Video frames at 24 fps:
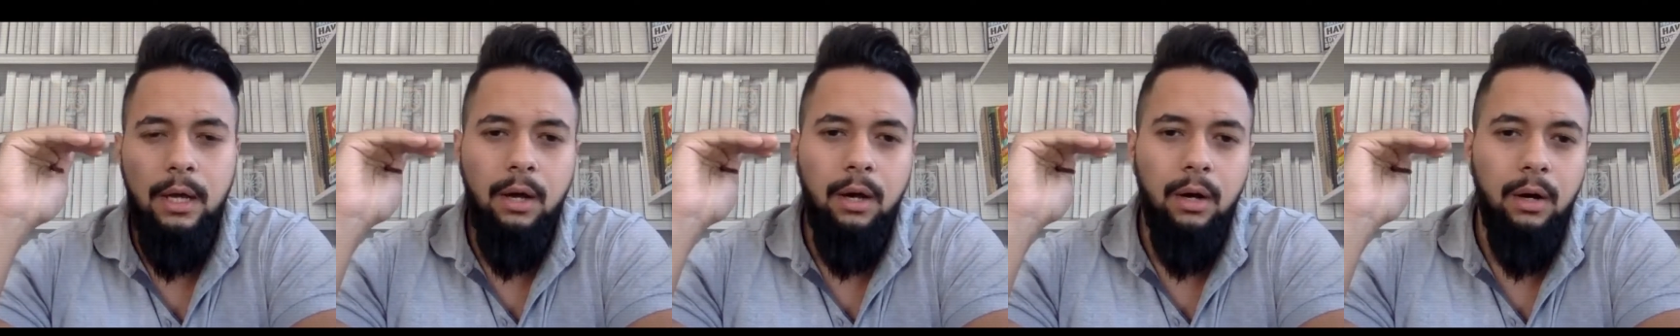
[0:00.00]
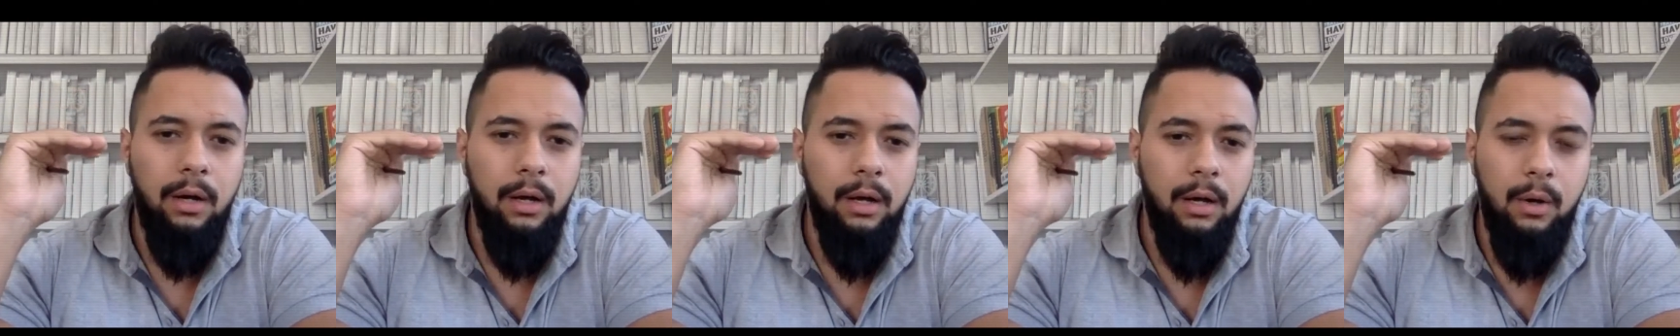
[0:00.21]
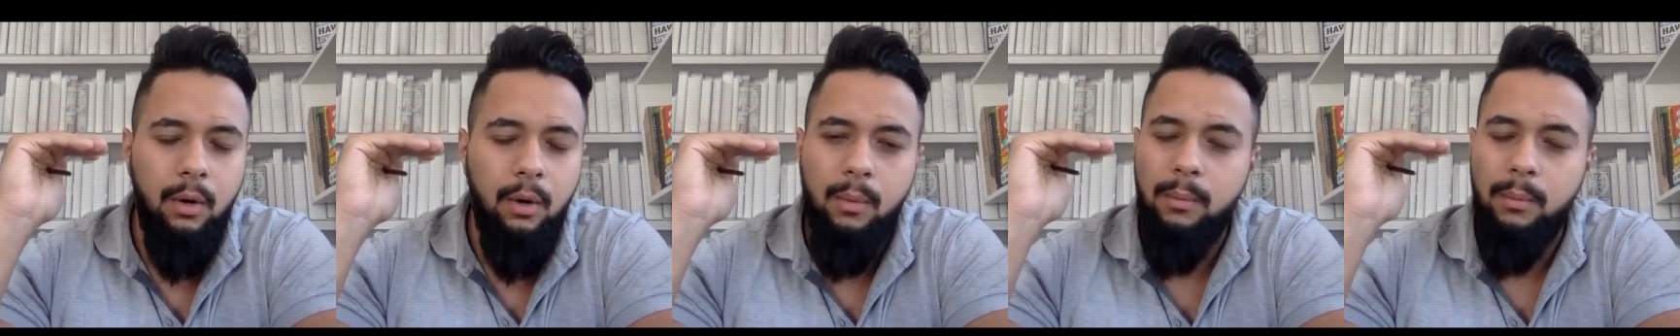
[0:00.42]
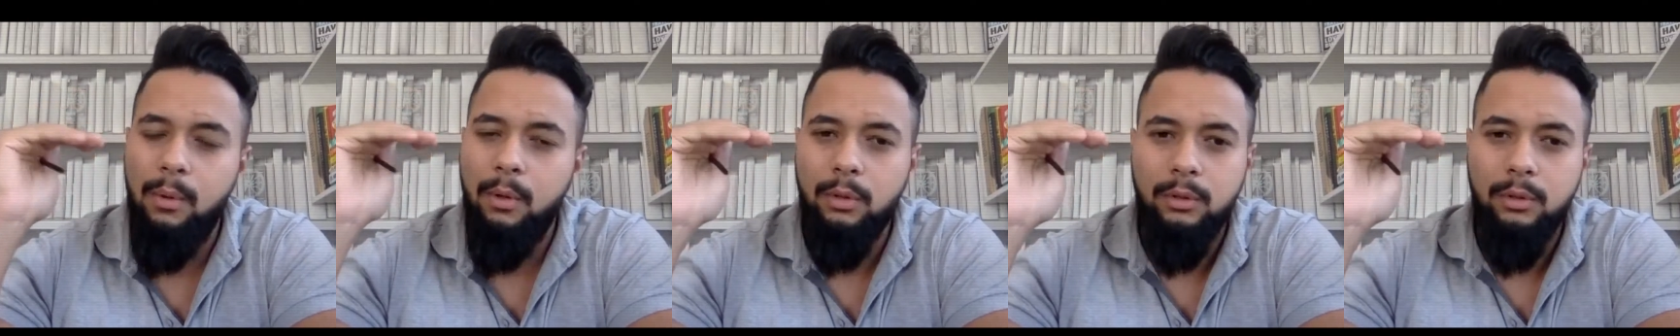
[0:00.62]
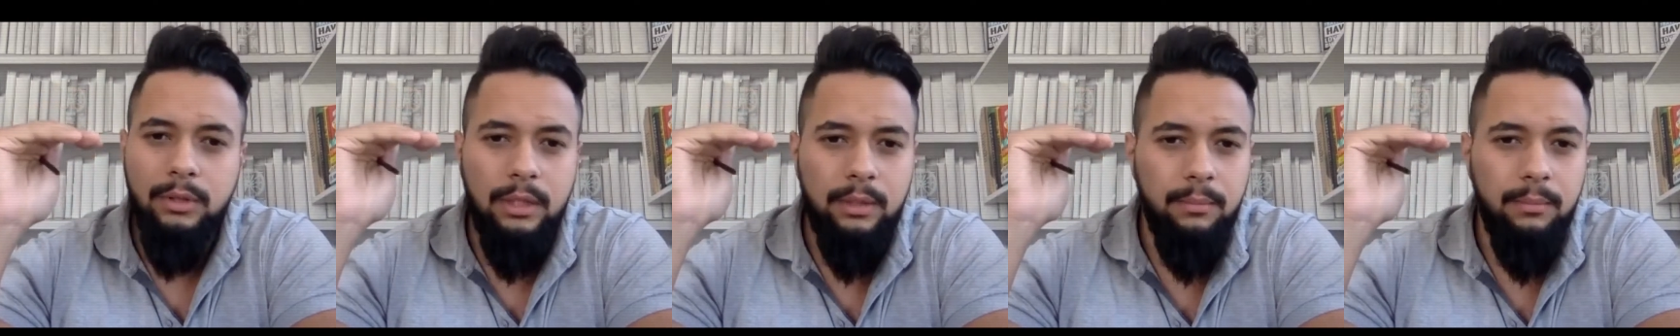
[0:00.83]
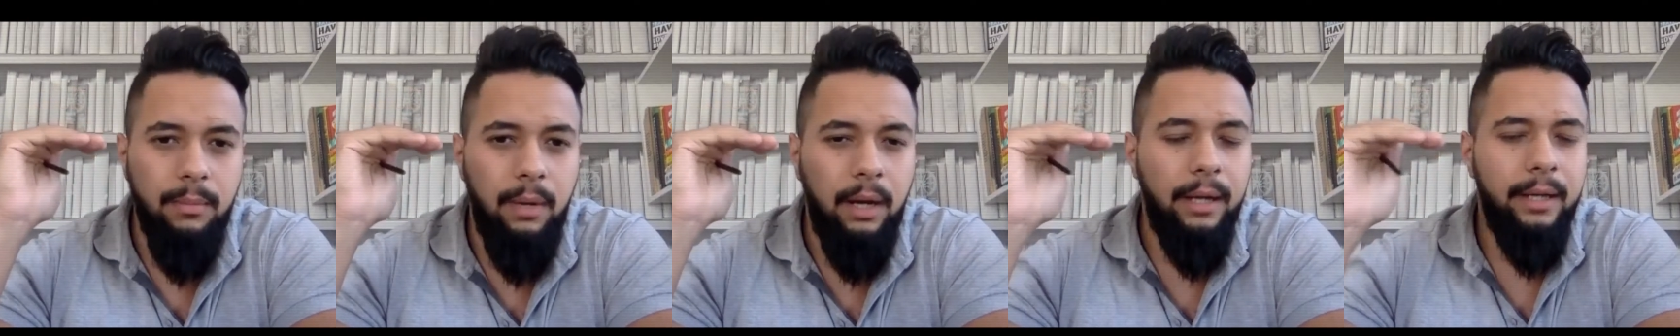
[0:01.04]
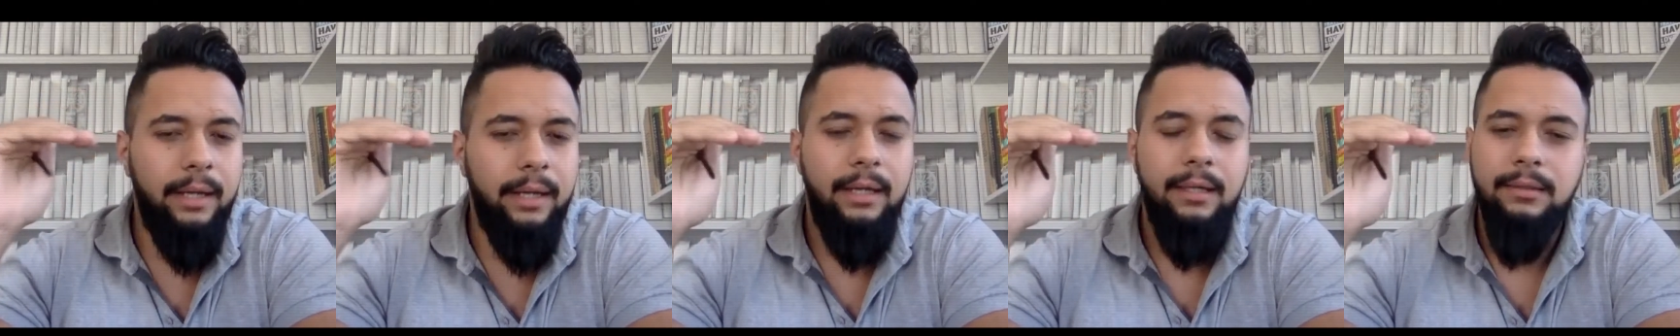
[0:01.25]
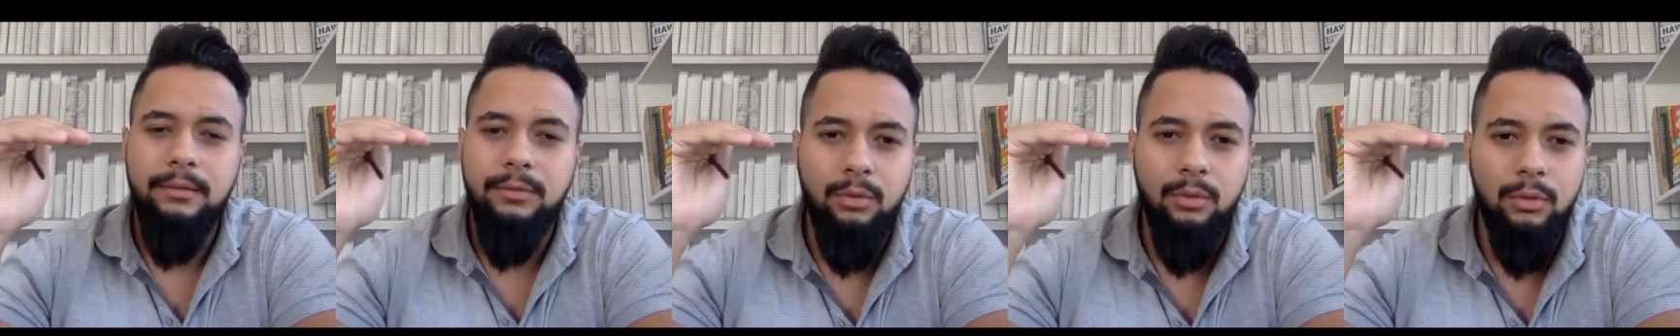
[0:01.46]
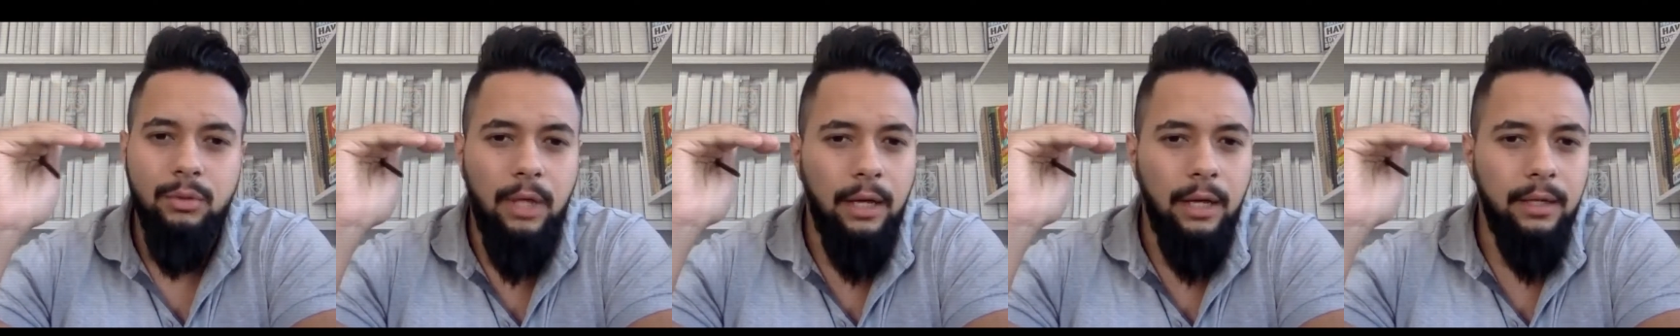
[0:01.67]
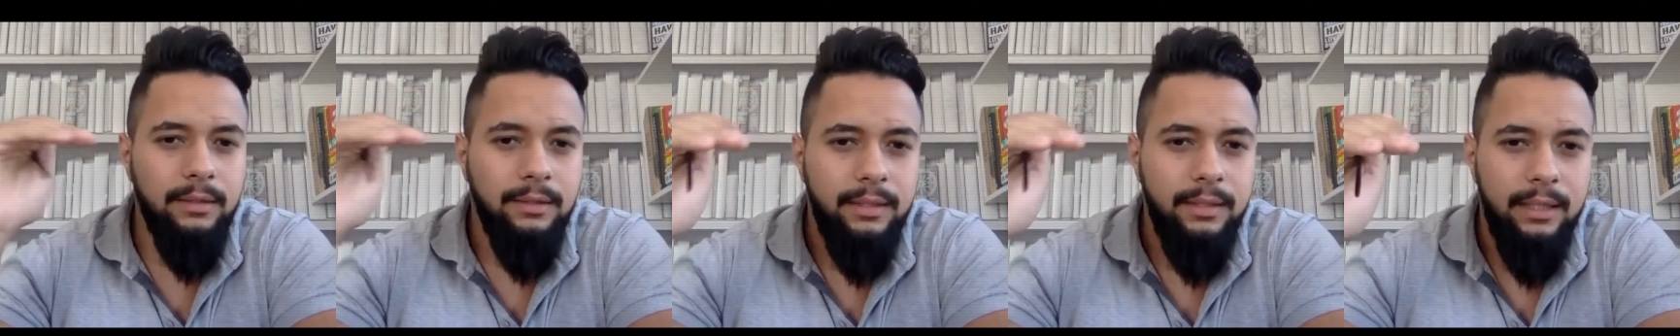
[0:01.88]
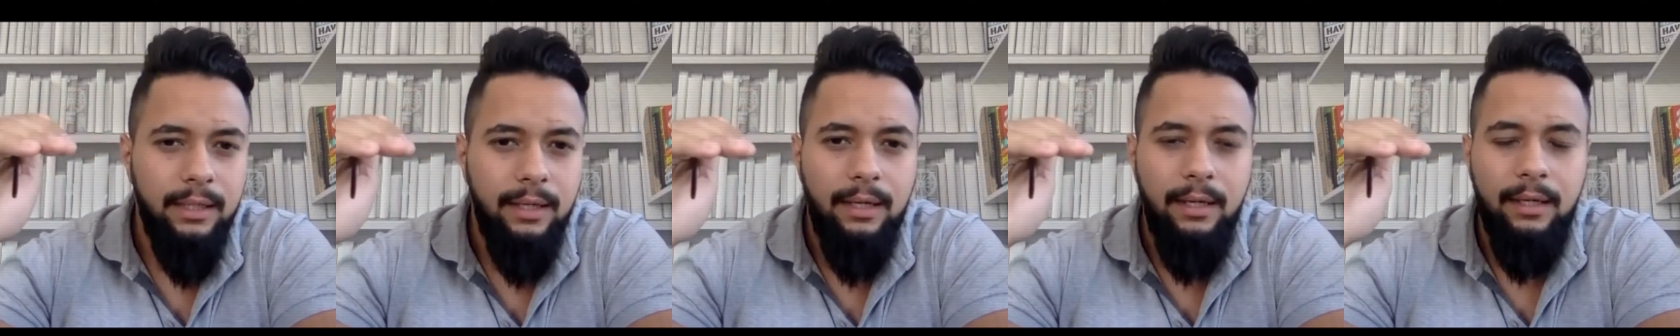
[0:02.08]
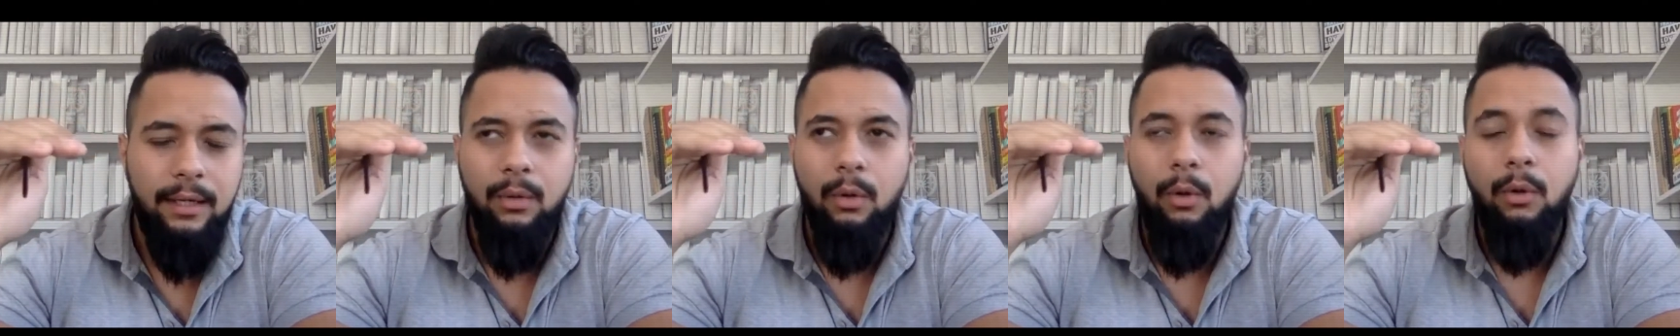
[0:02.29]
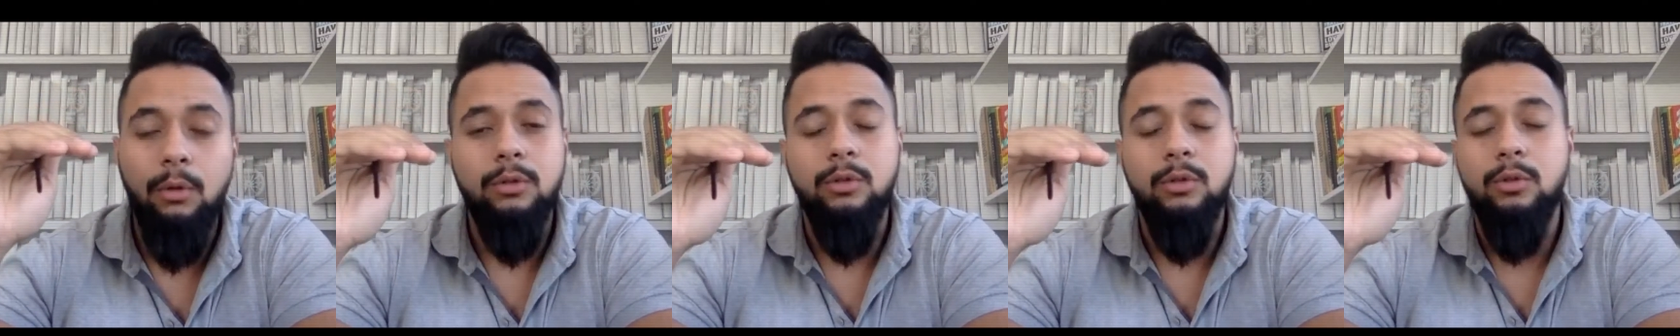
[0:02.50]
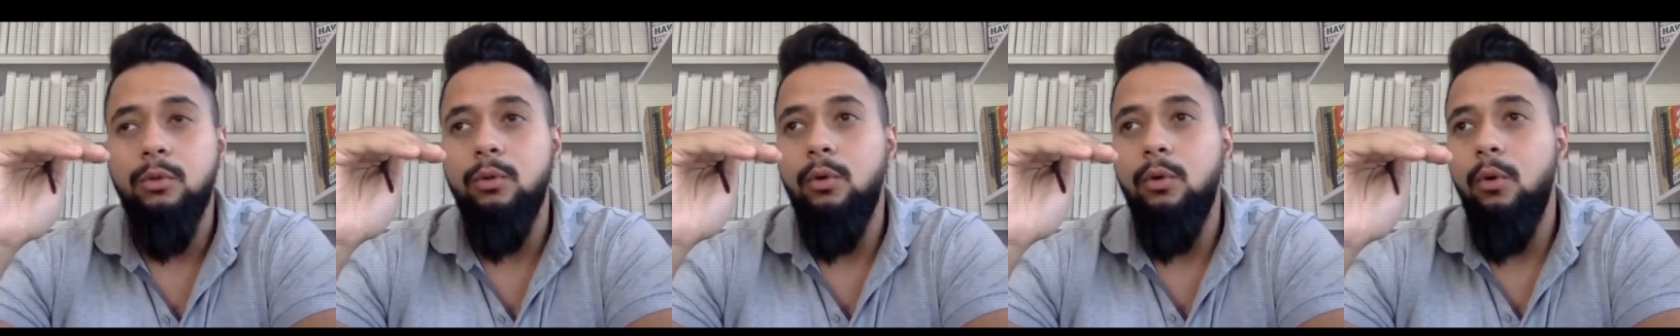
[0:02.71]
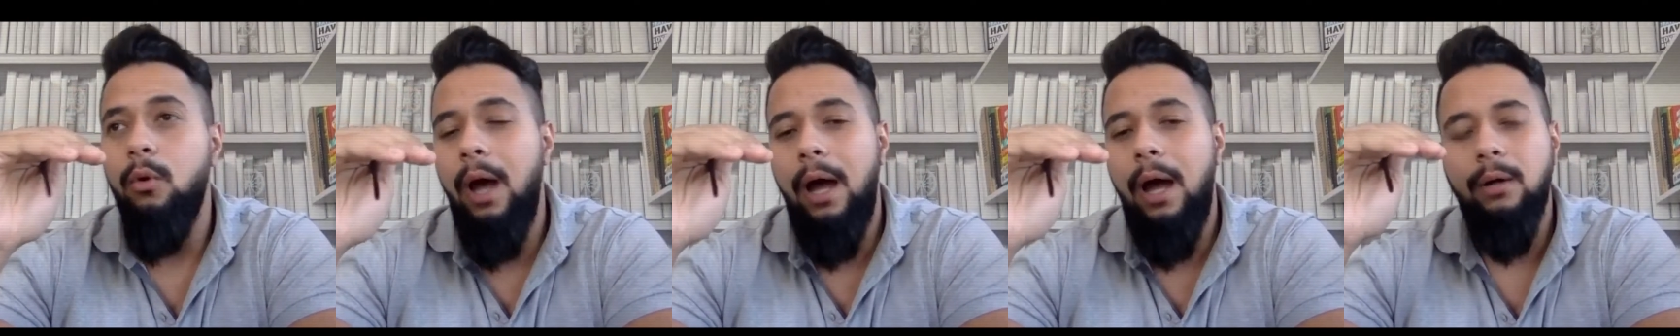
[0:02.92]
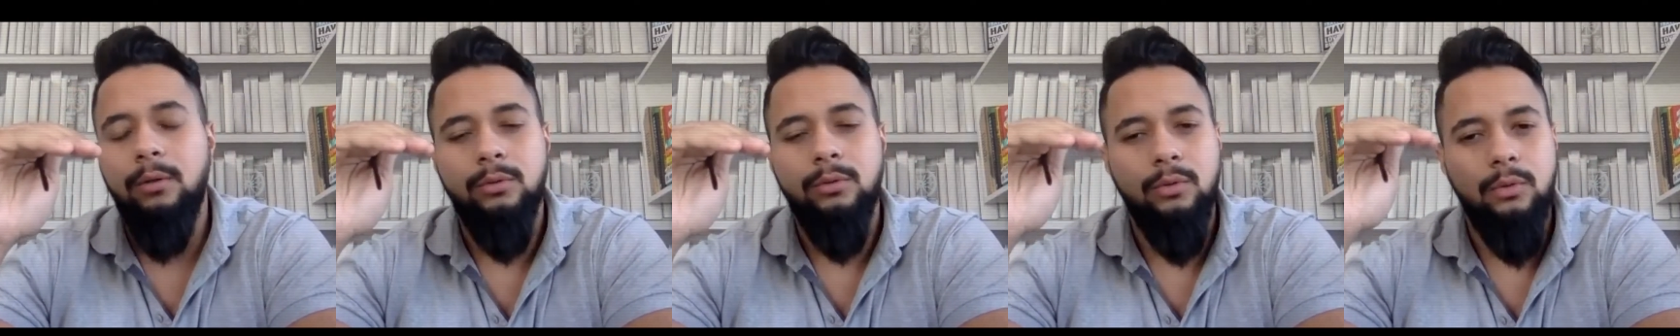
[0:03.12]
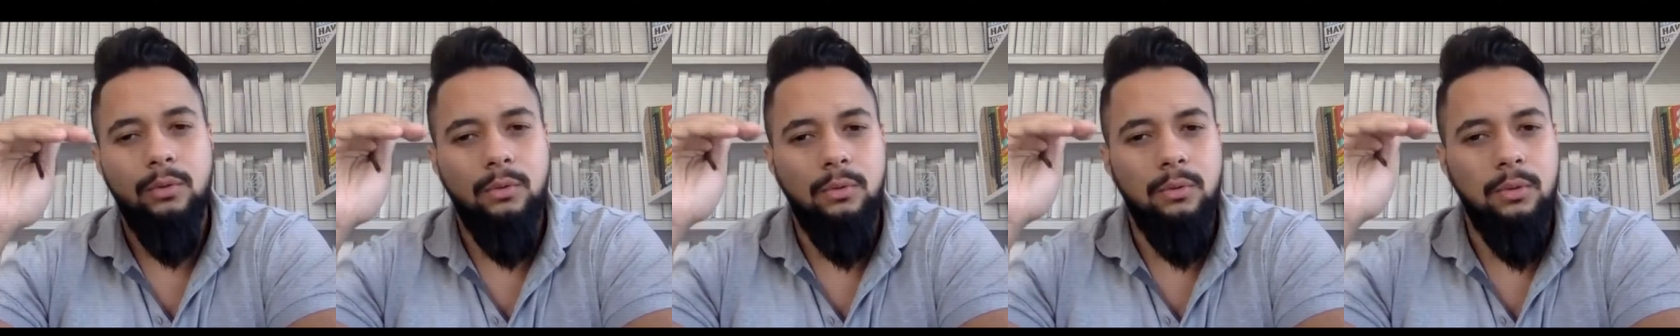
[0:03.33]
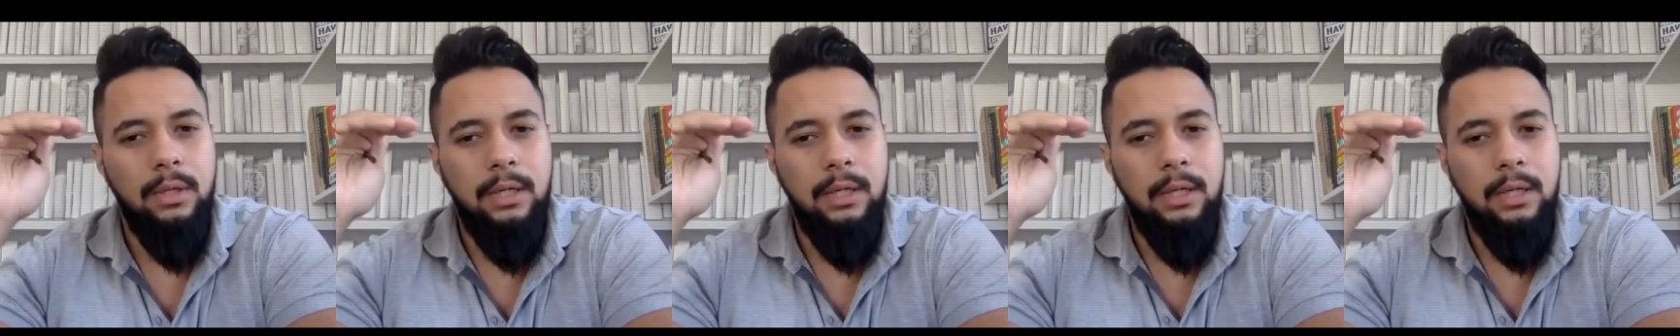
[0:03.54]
on board and buying into the idea, and also know how to